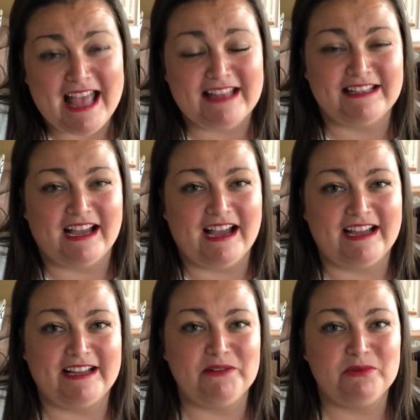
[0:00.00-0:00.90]
and
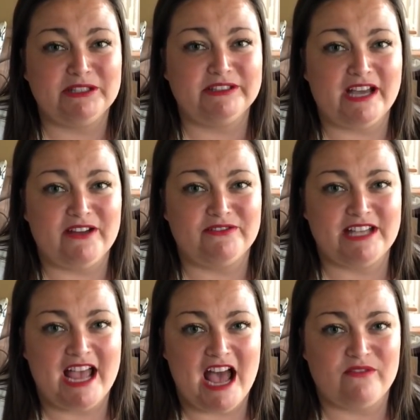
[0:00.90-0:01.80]
I would love
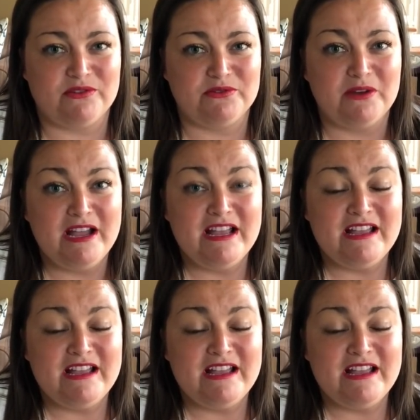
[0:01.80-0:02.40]
to have you